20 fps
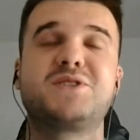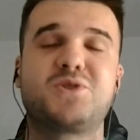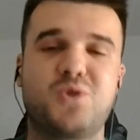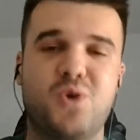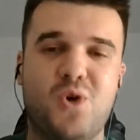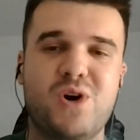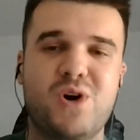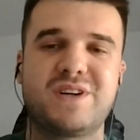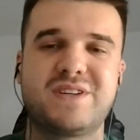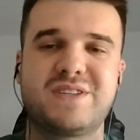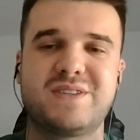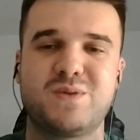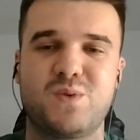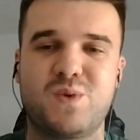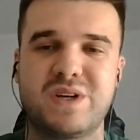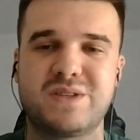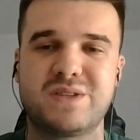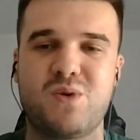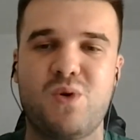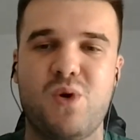stores
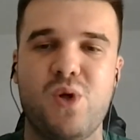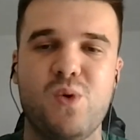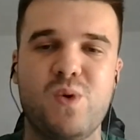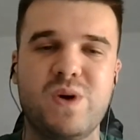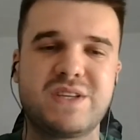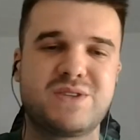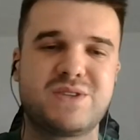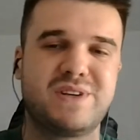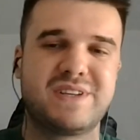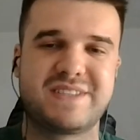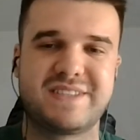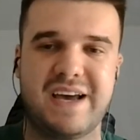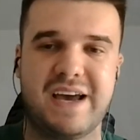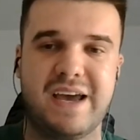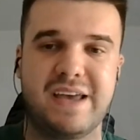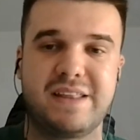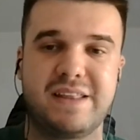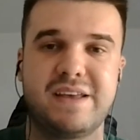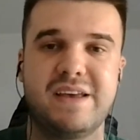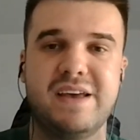was always on the
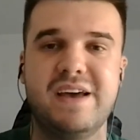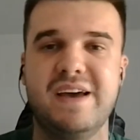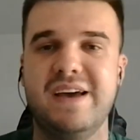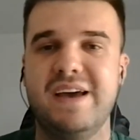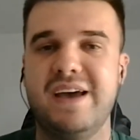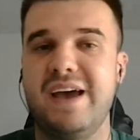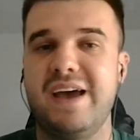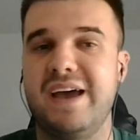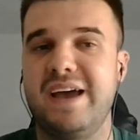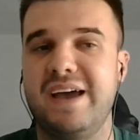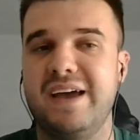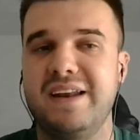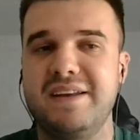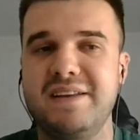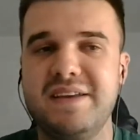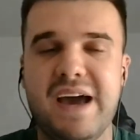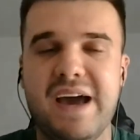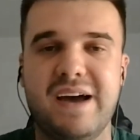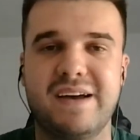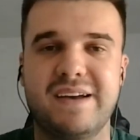side. And
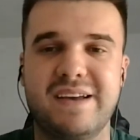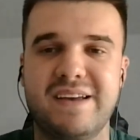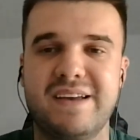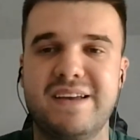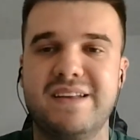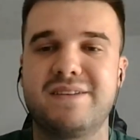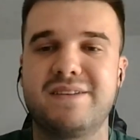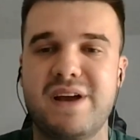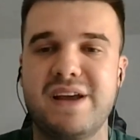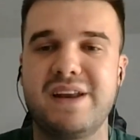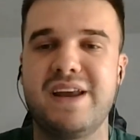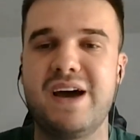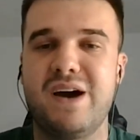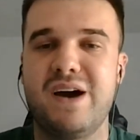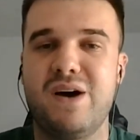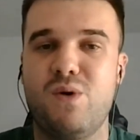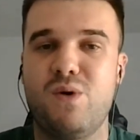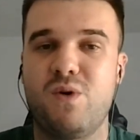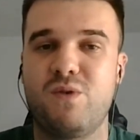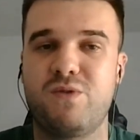yeah, and right
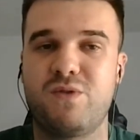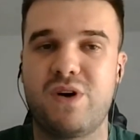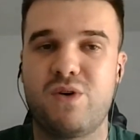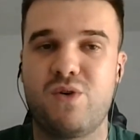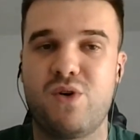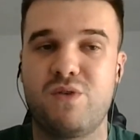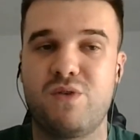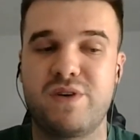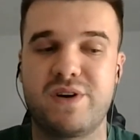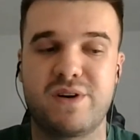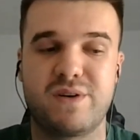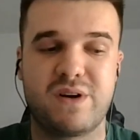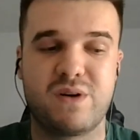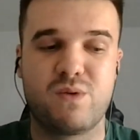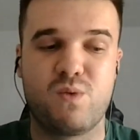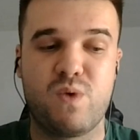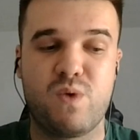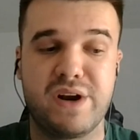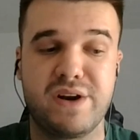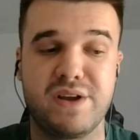now, over
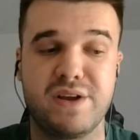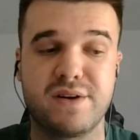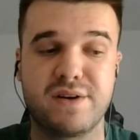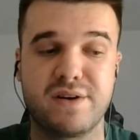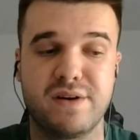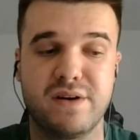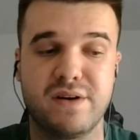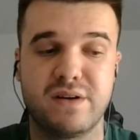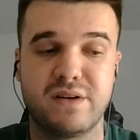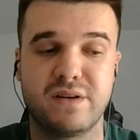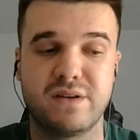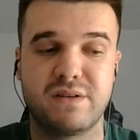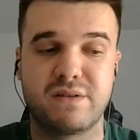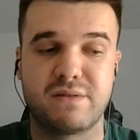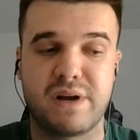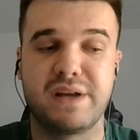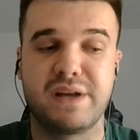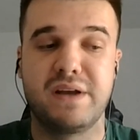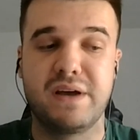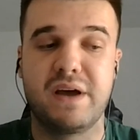one year,
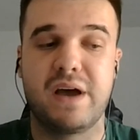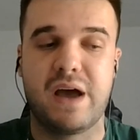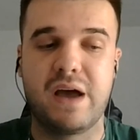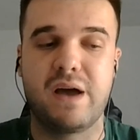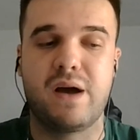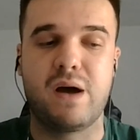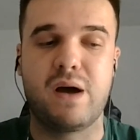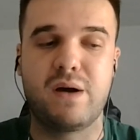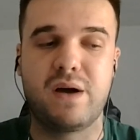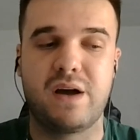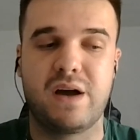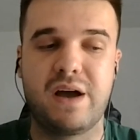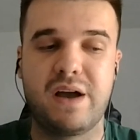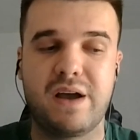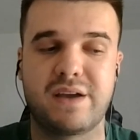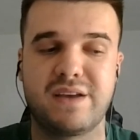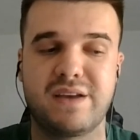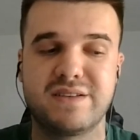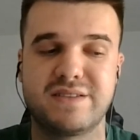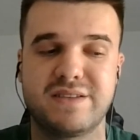right now, I, I, I
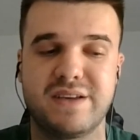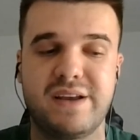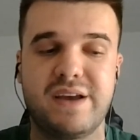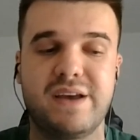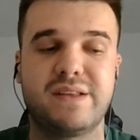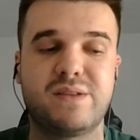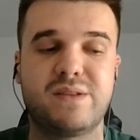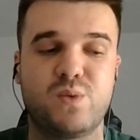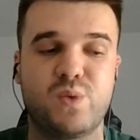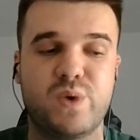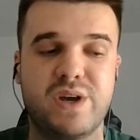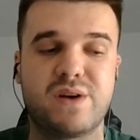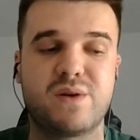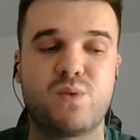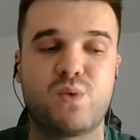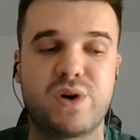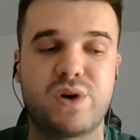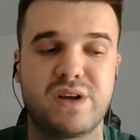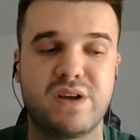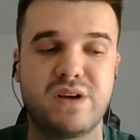can say that we are
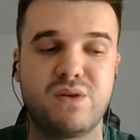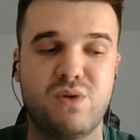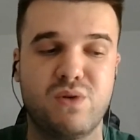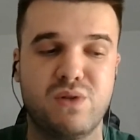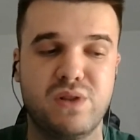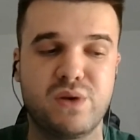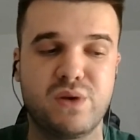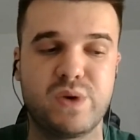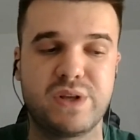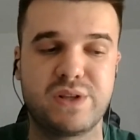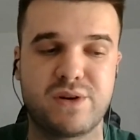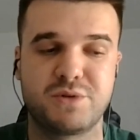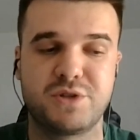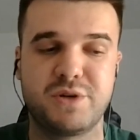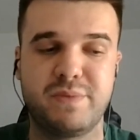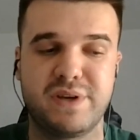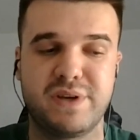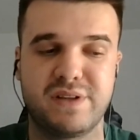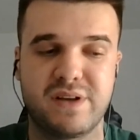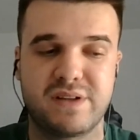working only with
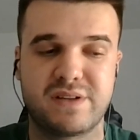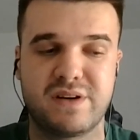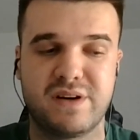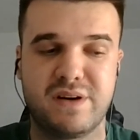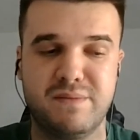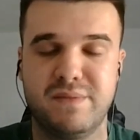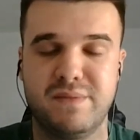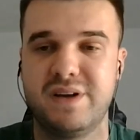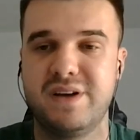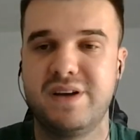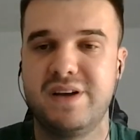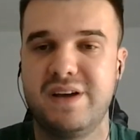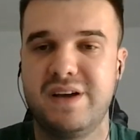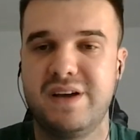dropshipping.com